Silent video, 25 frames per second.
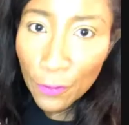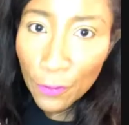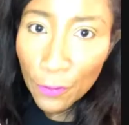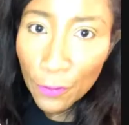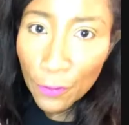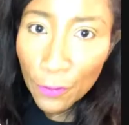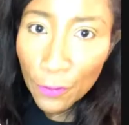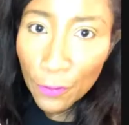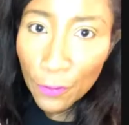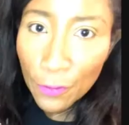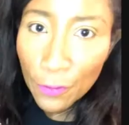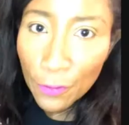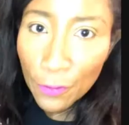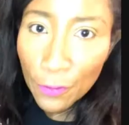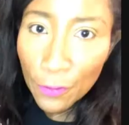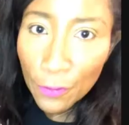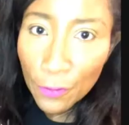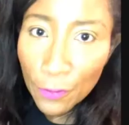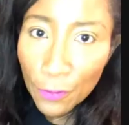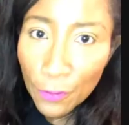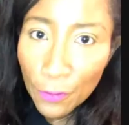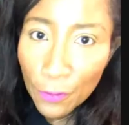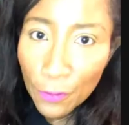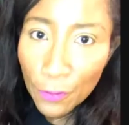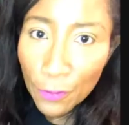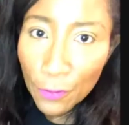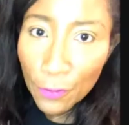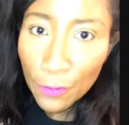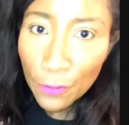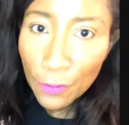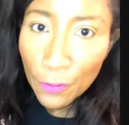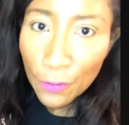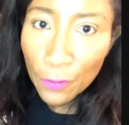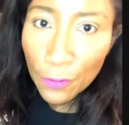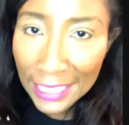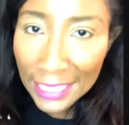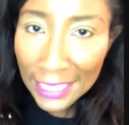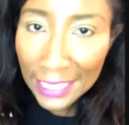with me.
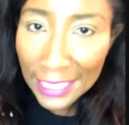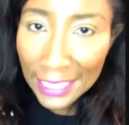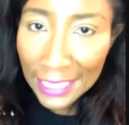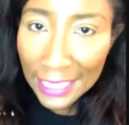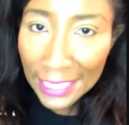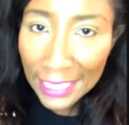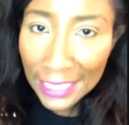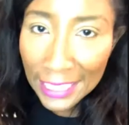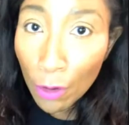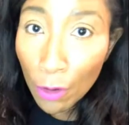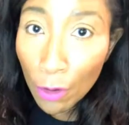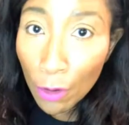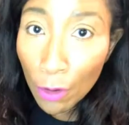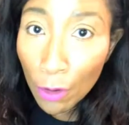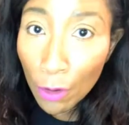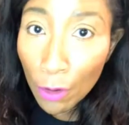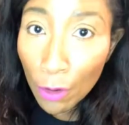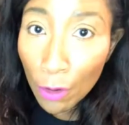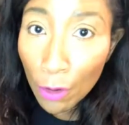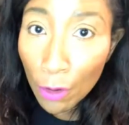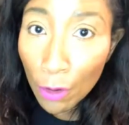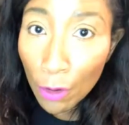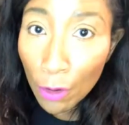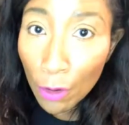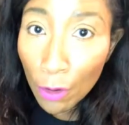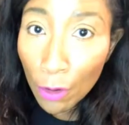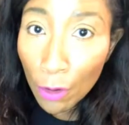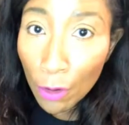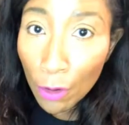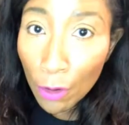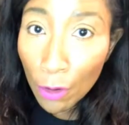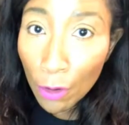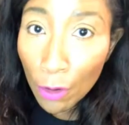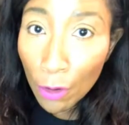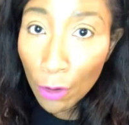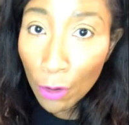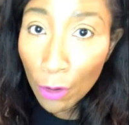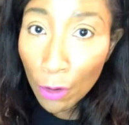I will see you on the other side.
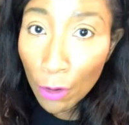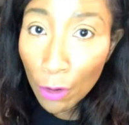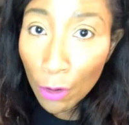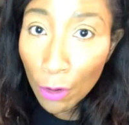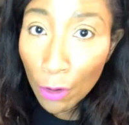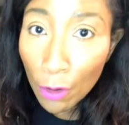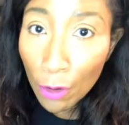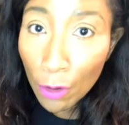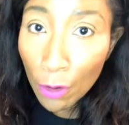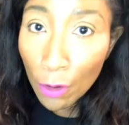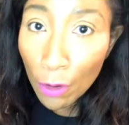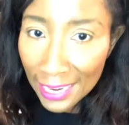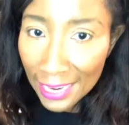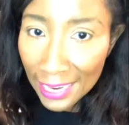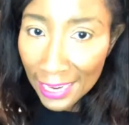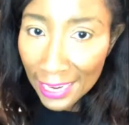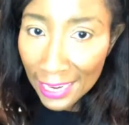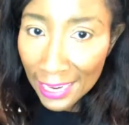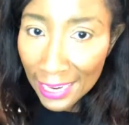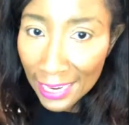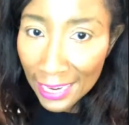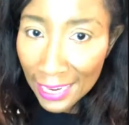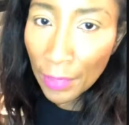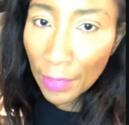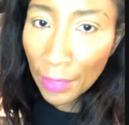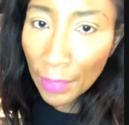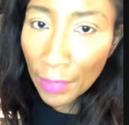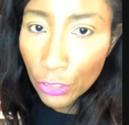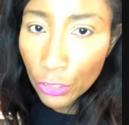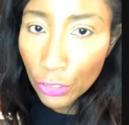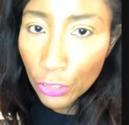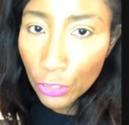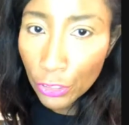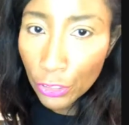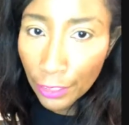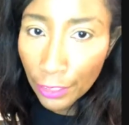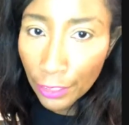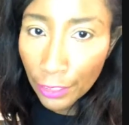Make sure your friends
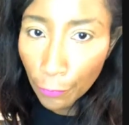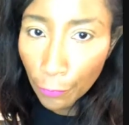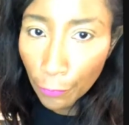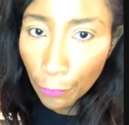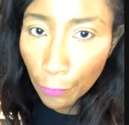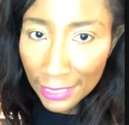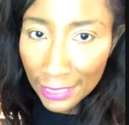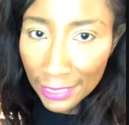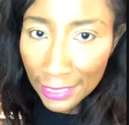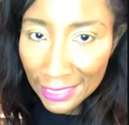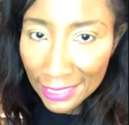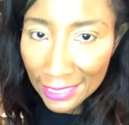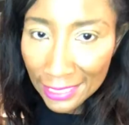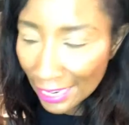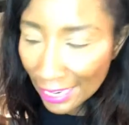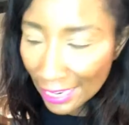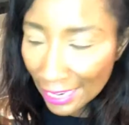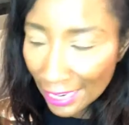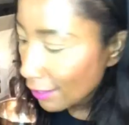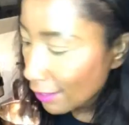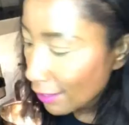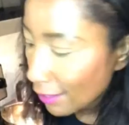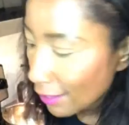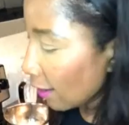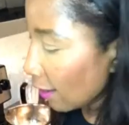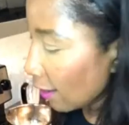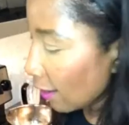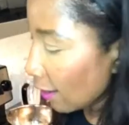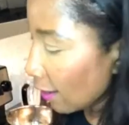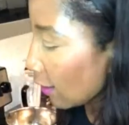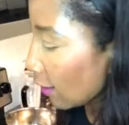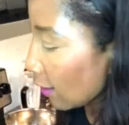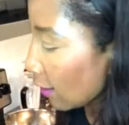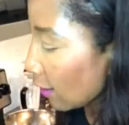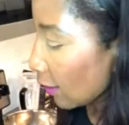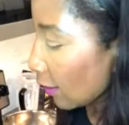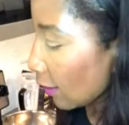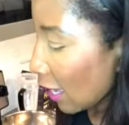get a copy of
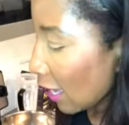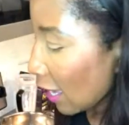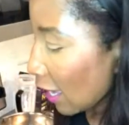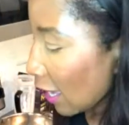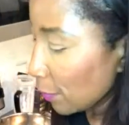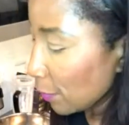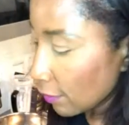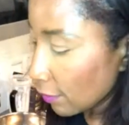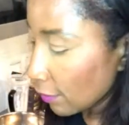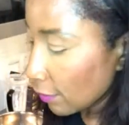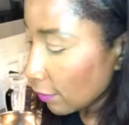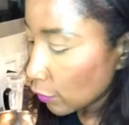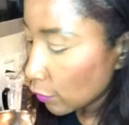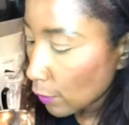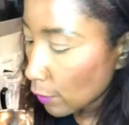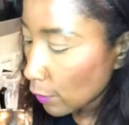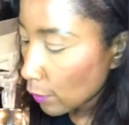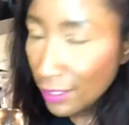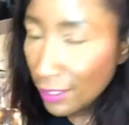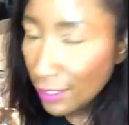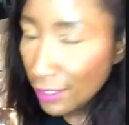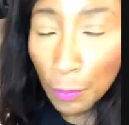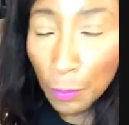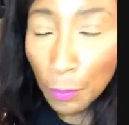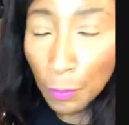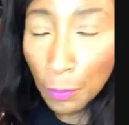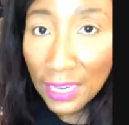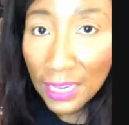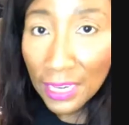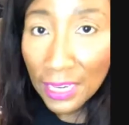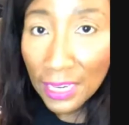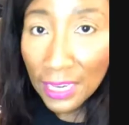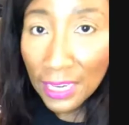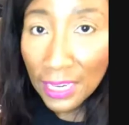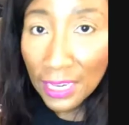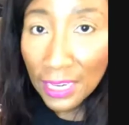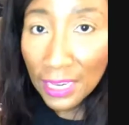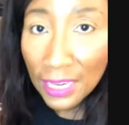this recipe.
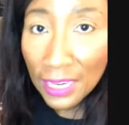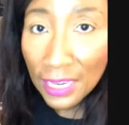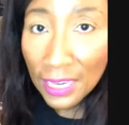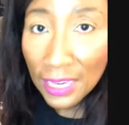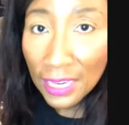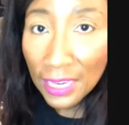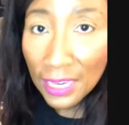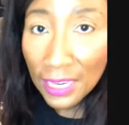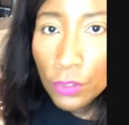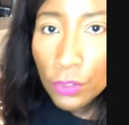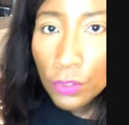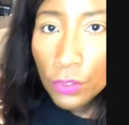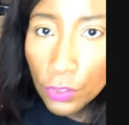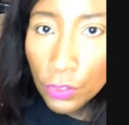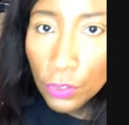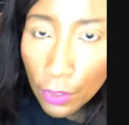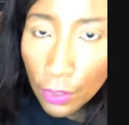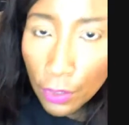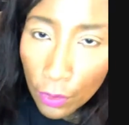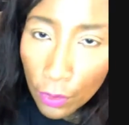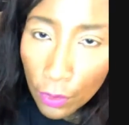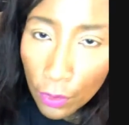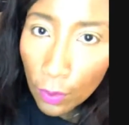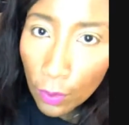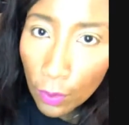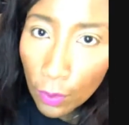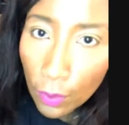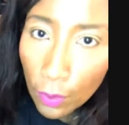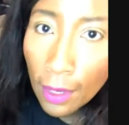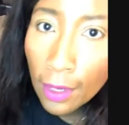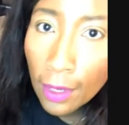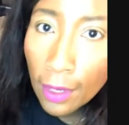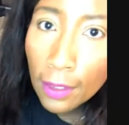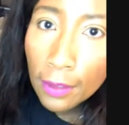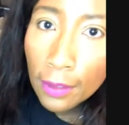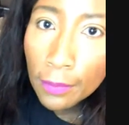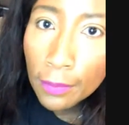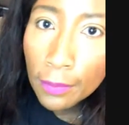Also,
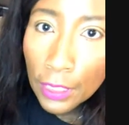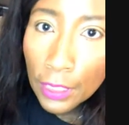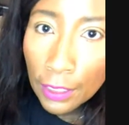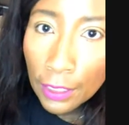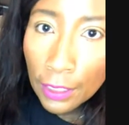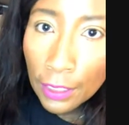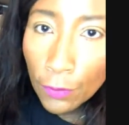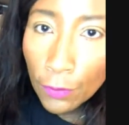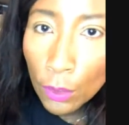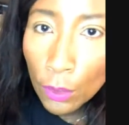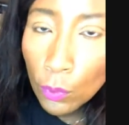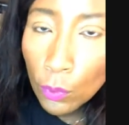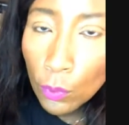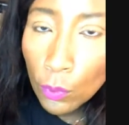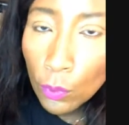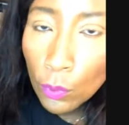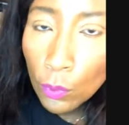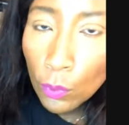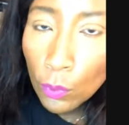if you would like to do a